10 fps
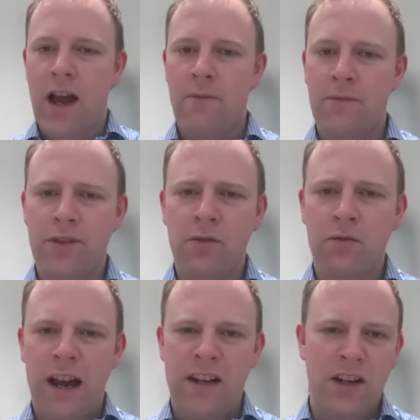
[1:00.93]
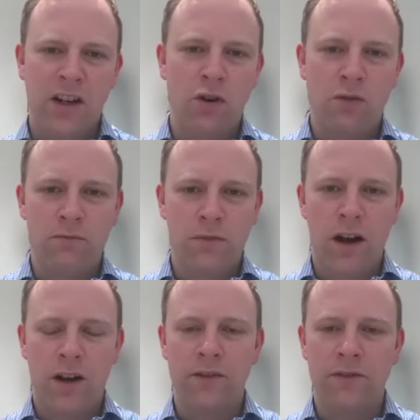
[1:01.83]
Um, so actually, not
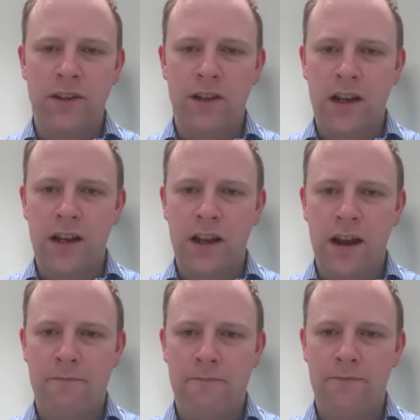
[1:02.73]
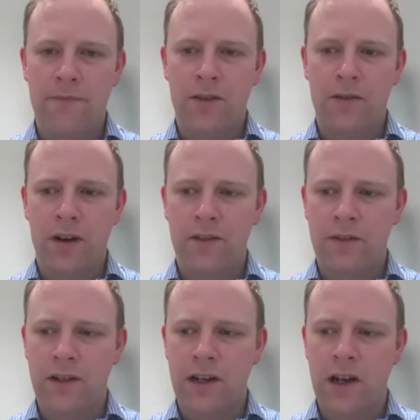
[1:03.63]
artificially um, not
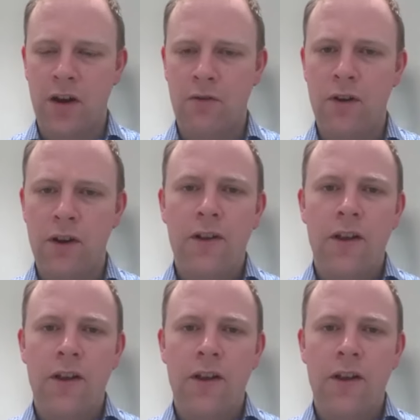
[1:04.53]
artificially low